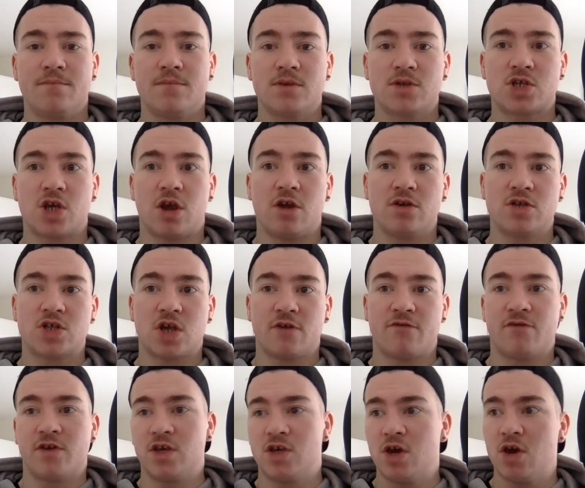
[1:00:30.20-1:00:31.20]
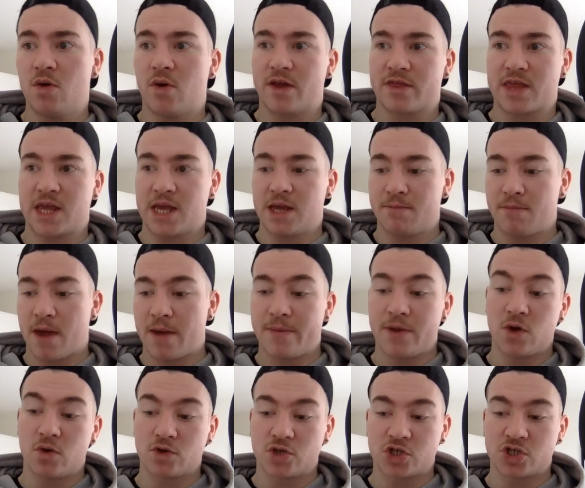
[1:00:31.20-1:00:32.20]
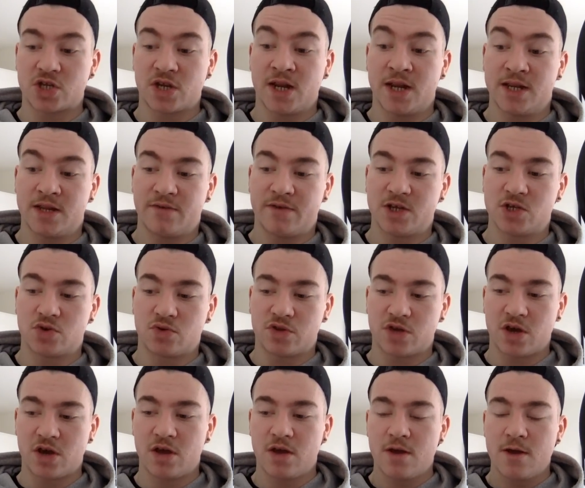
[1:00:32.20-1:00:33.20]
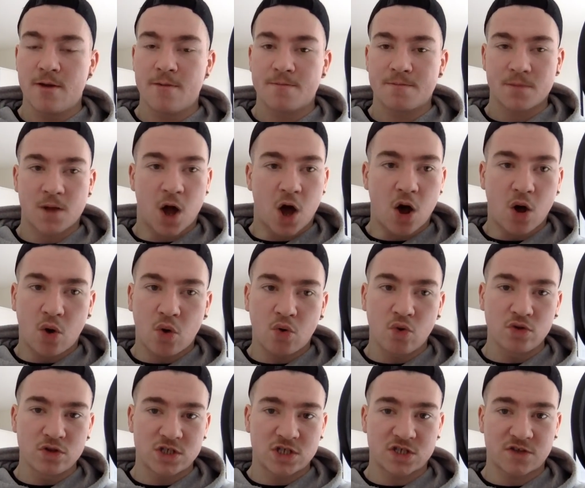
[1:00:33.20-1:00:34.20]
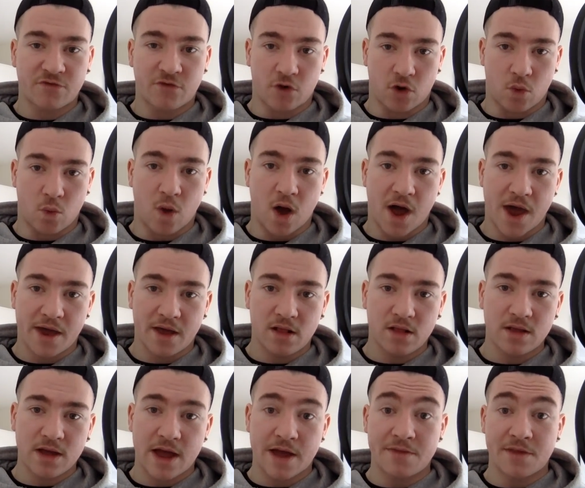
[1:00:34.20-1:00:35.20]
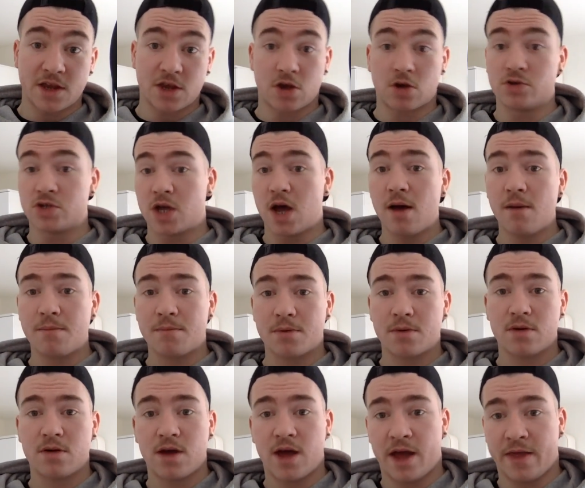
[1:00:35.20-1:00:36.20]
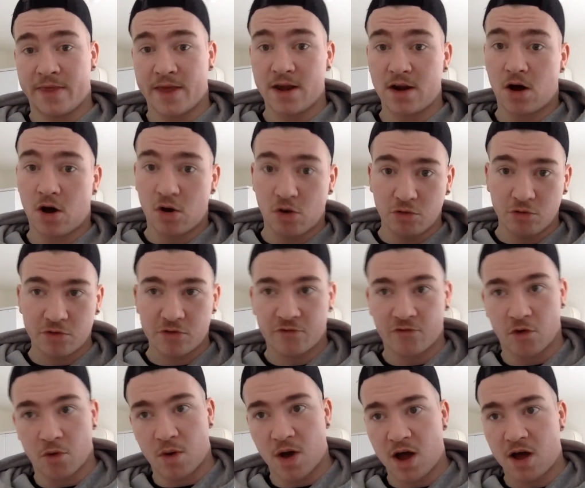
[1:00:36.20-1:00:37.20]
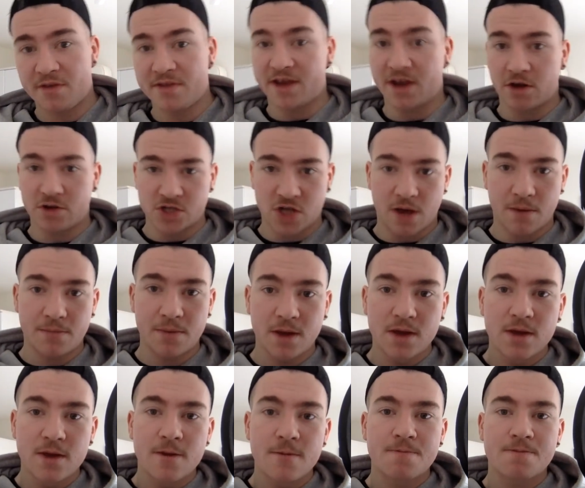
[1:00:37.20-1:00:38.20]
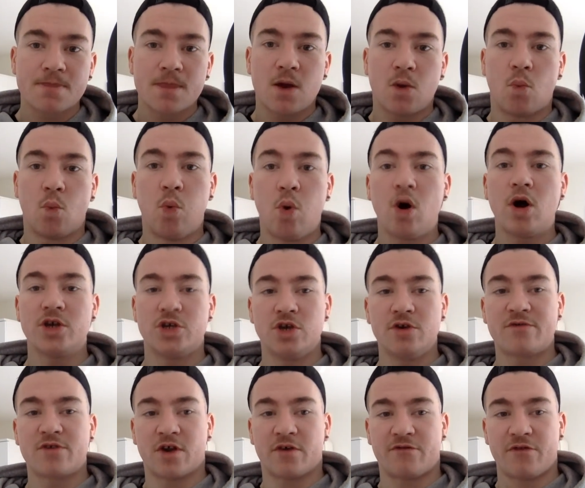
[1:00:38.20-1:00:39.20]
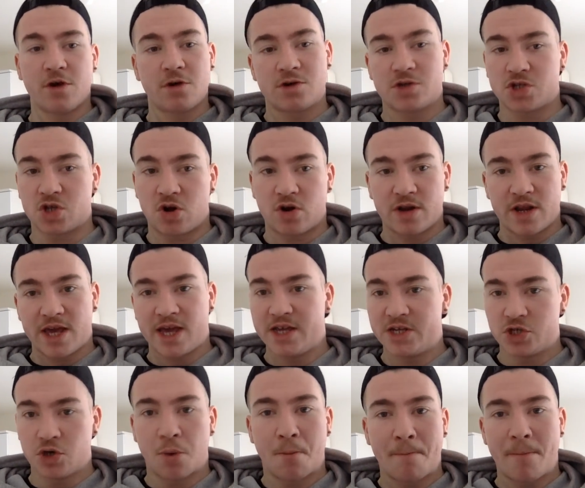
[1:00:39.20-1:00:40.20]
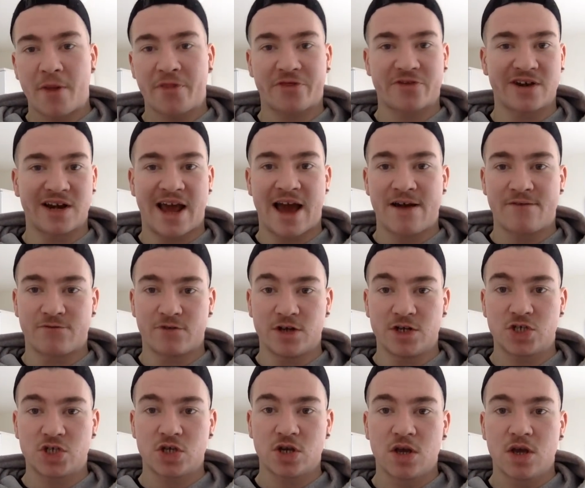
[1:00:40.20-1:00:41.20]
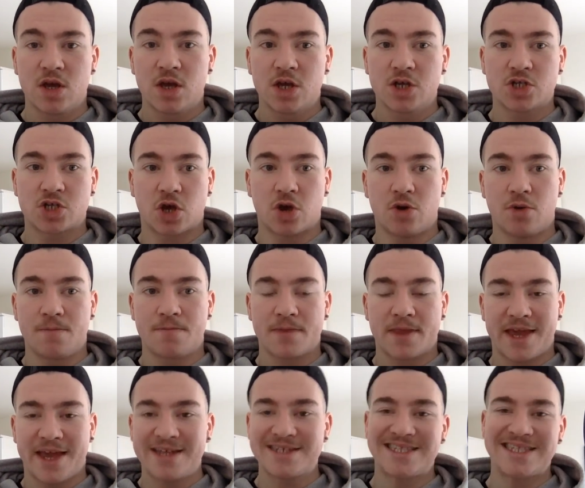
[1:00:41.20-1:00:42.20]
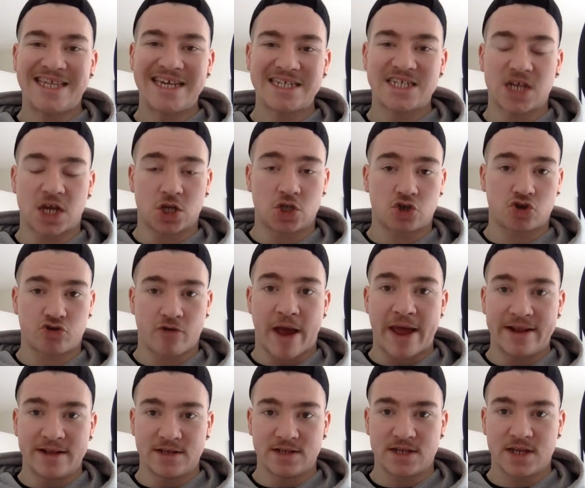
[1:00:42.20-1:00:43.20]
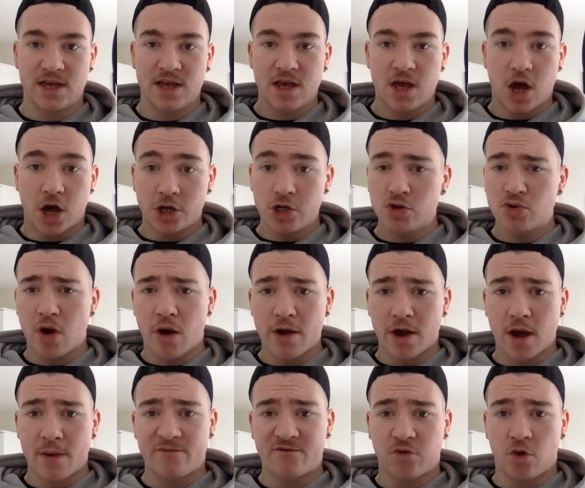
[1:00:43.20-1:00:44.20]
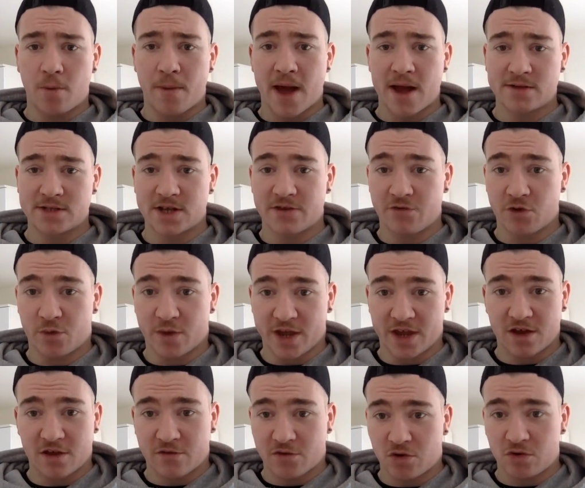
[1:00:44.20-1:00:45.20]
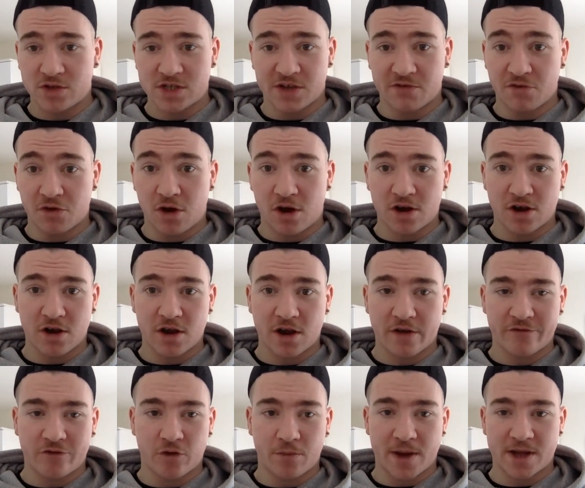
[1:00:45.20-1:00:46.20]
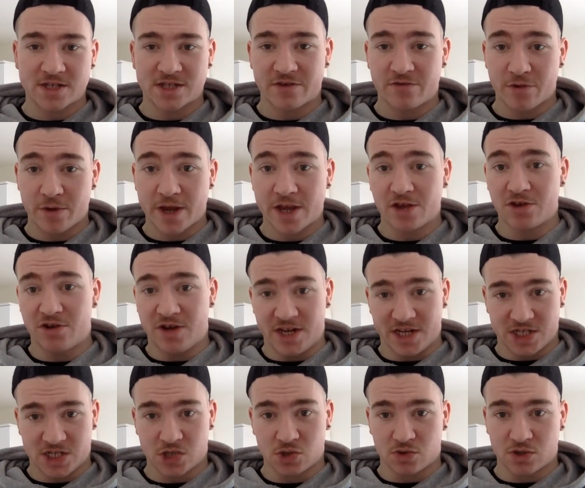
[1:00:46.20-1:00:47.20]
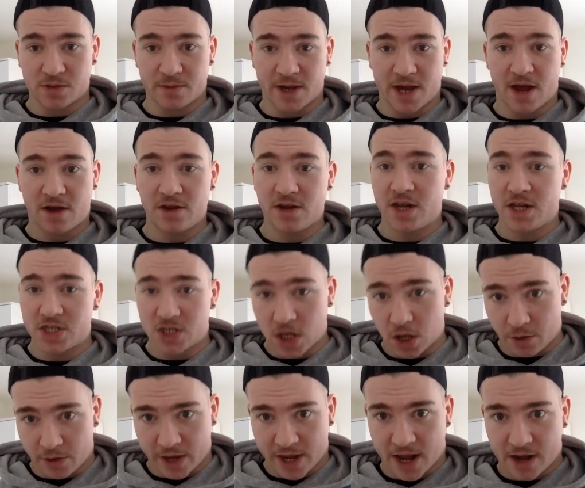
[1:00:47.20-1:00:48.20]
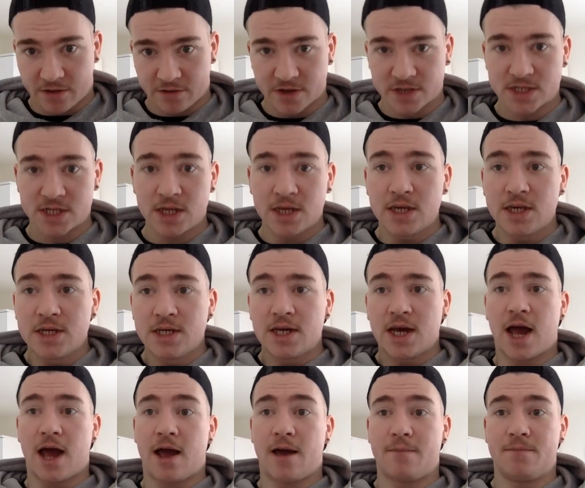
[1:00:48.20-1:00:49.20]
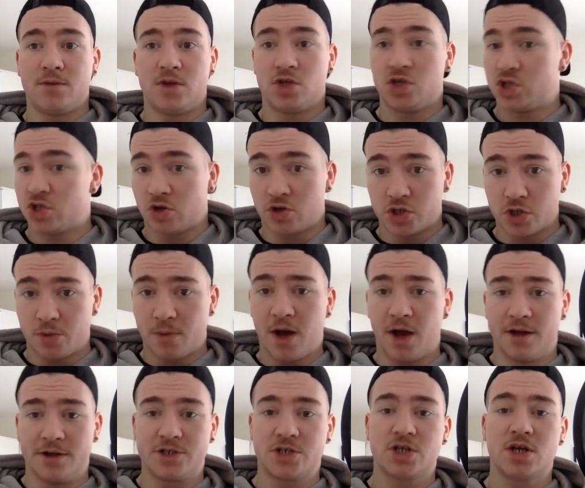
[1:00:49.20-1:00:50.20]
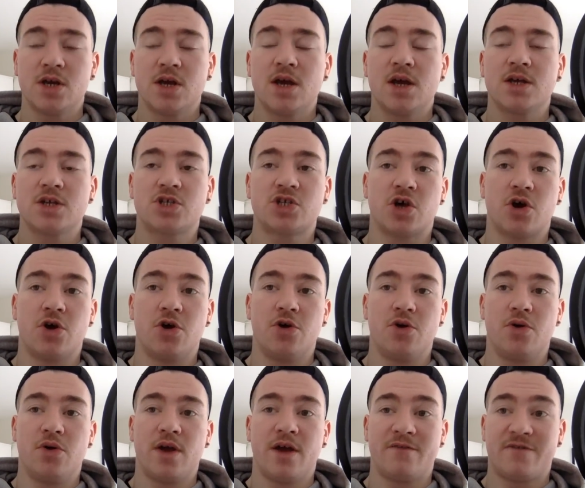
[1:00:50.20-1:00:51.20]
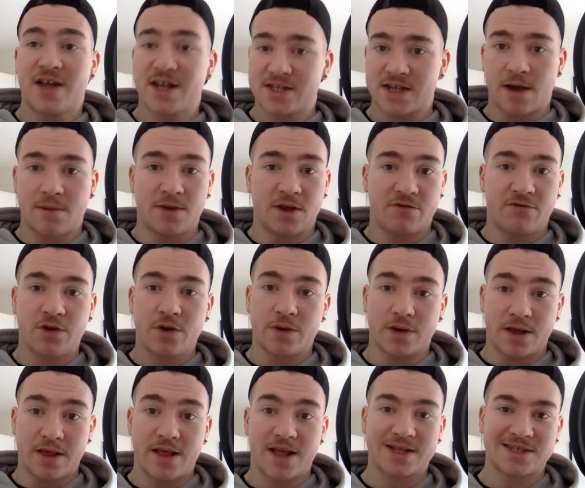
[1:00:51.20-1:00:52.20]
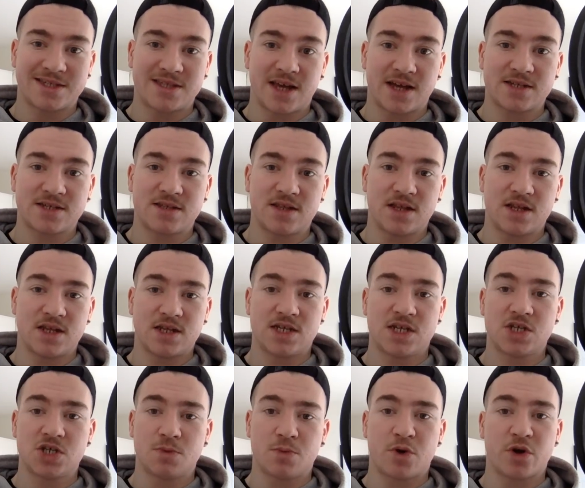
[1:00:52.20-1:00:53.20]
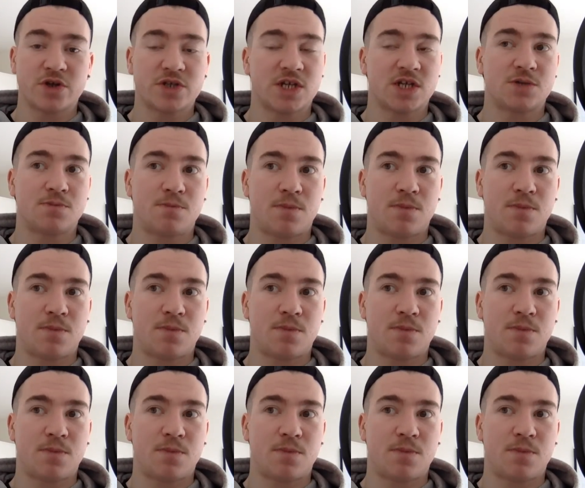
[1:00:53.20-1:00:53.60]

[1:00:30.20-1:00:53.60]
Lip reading: So for you, I think maybe you're just an individual that holds for a while and then goes up, and then holds for a while and then goes up. What you've got to focus on is your monthly average. So is this a trend? Are you going up 4 pounds every week? Of course, if you are going up 4 pounds every week, you need to sort something out. You need to lower your calories. You're just on too much. So if that's happening frequently, that's the decision process.